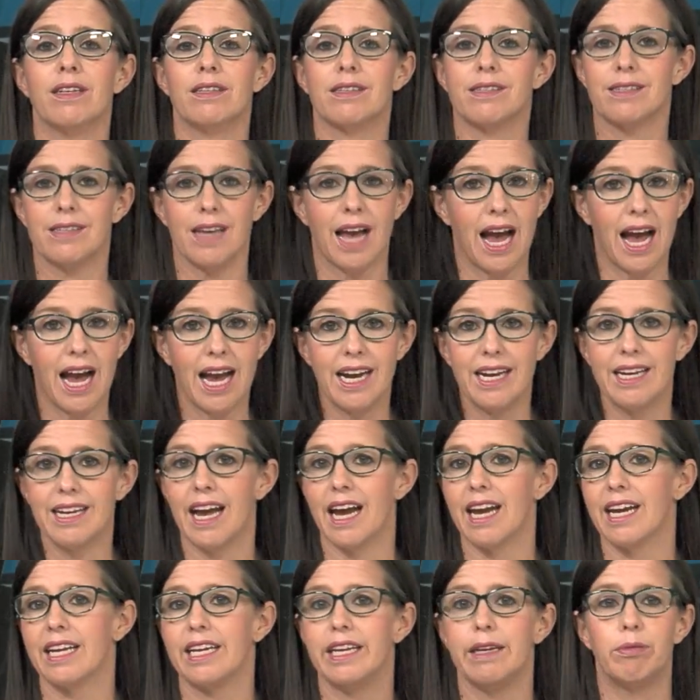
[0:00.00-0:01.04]
Signed.
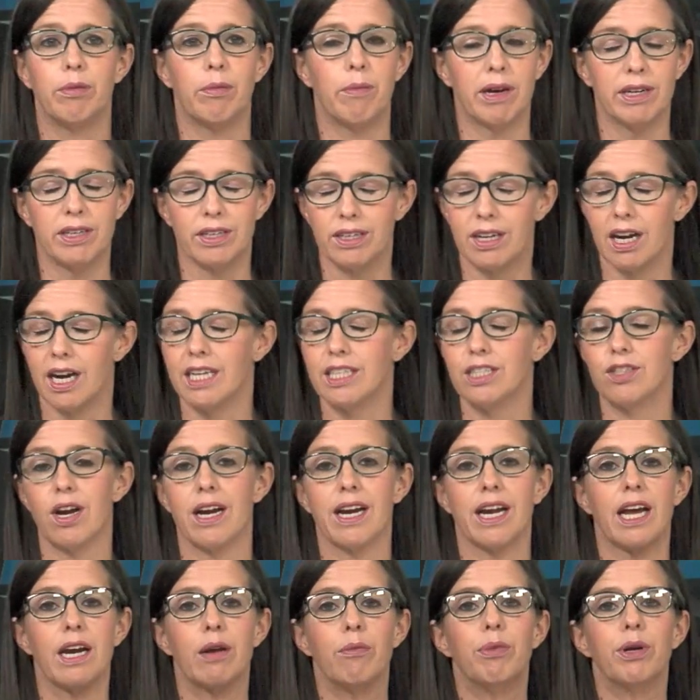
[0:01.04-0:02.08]
got to keep him under
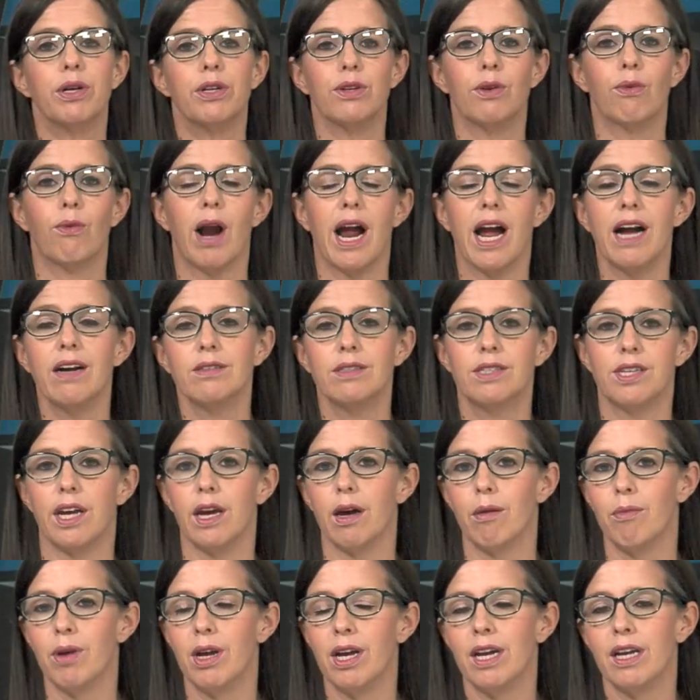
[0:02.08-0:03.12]
contract, got to build around
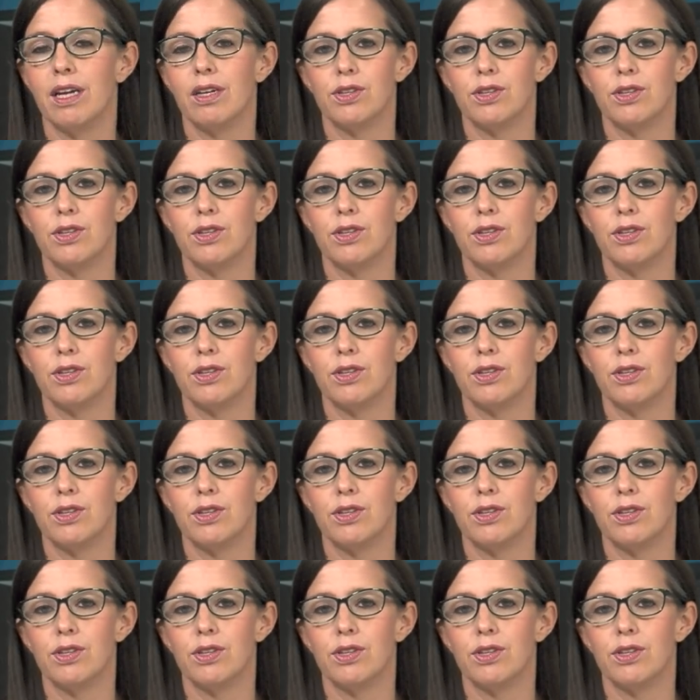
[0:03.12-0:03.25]
him.